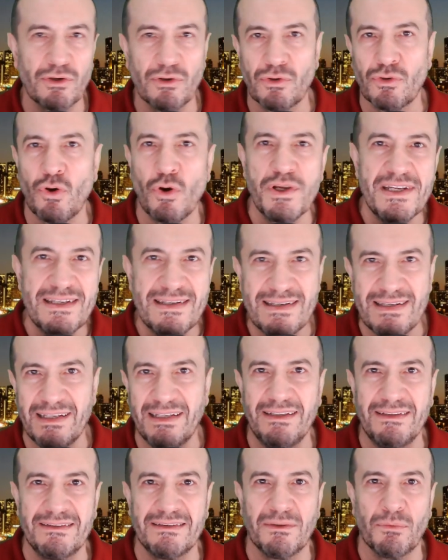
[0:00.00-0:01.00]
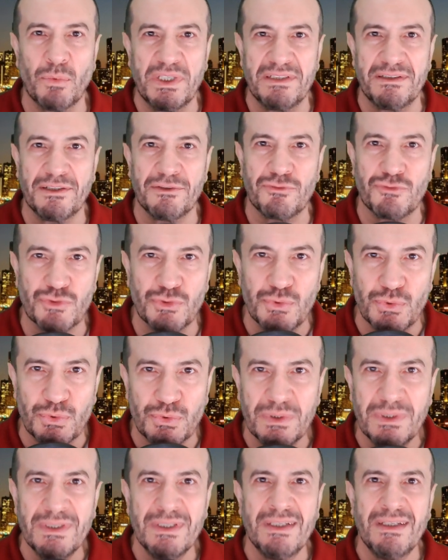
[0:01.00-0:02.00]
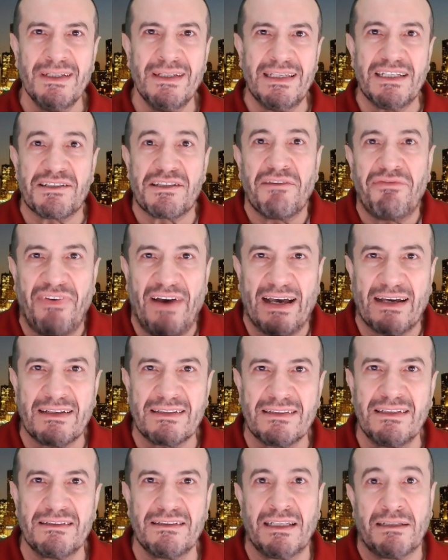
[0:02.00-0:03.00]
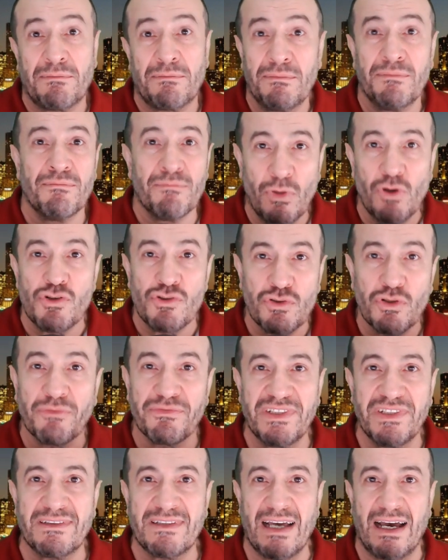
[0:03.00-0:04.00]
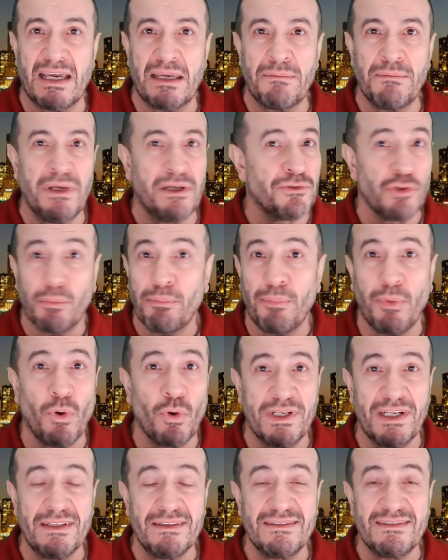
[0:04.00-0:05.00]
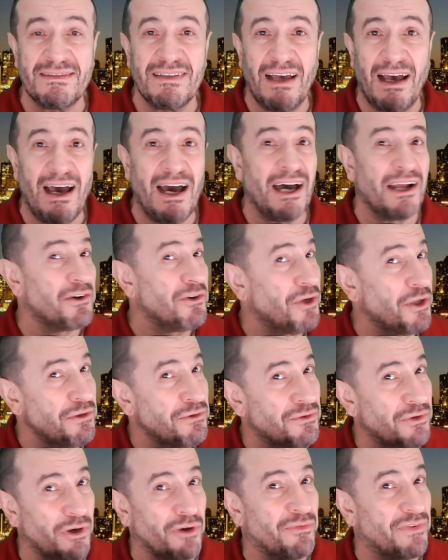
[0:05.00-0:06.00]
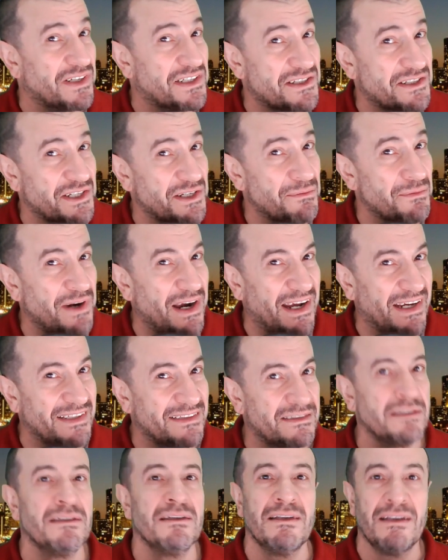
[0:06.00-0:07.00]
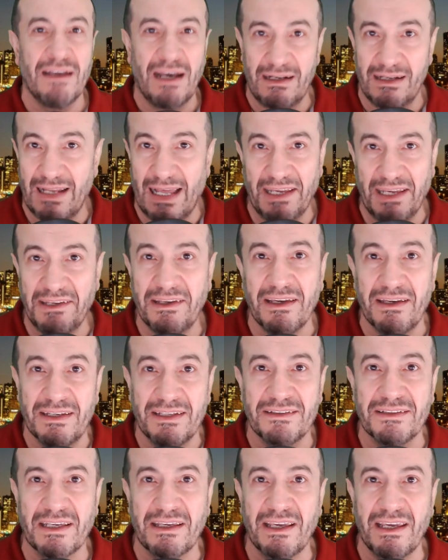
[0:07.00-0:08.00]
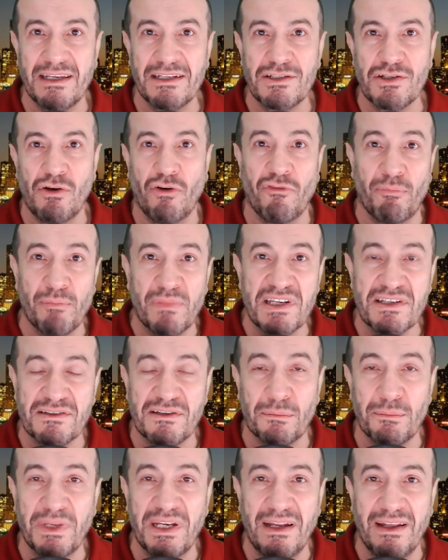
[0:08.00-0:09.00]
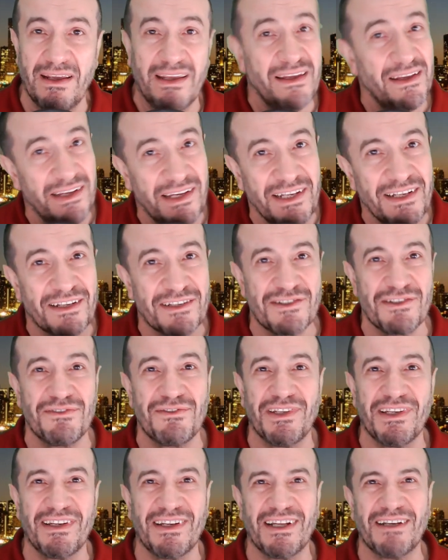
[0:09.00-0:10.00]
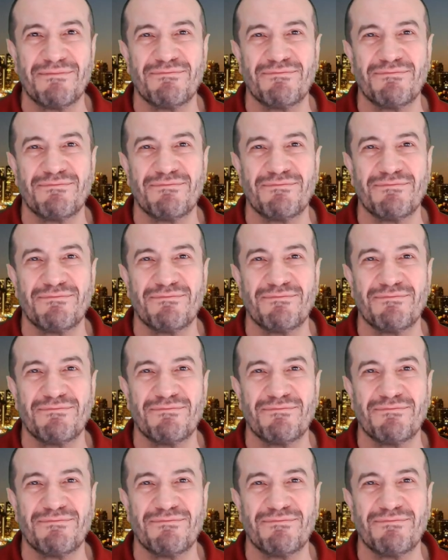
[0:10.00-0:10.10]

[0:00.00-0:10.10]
coincide with the truth is the fact that most of the time the opponents are not of extreme right, like in the case of Mr. Milei in Argentina.